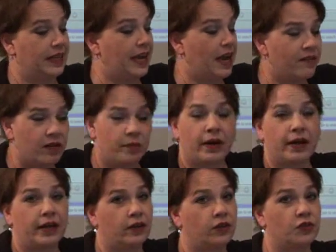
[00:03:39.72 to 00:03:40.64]

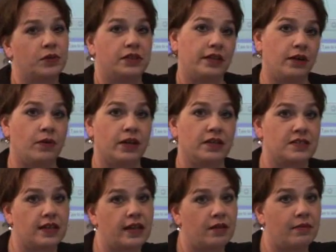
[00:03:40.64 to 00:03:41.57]
Everybody knows what they want to
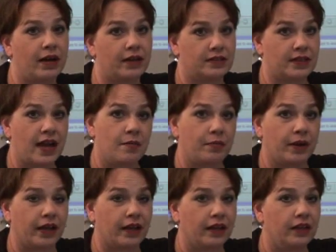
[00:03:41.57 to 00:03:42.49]
say about a
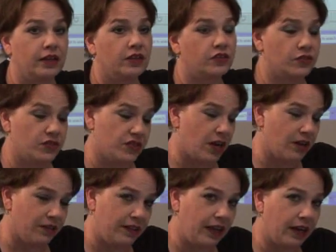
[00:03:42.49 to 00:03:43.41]
topic, so
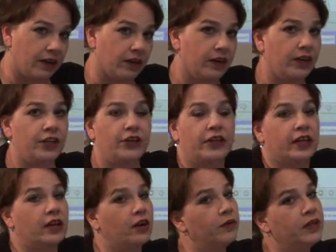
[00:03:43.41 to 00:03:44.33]
start there. You
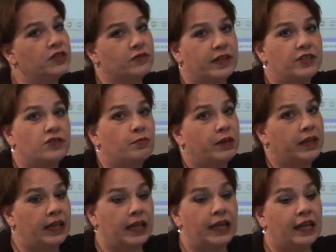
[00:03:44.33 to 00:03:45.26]
can always write your
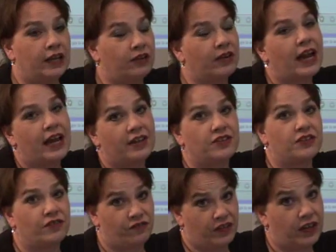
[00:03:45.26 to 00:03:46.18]
beginning and your end
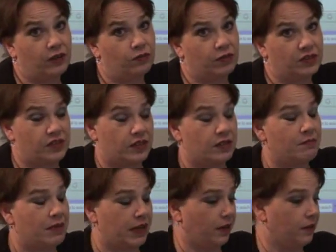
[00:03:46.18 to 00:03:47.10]
to fit what's in the
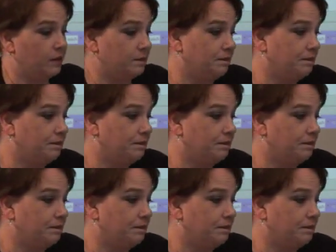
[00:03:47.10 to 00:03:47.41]
middle.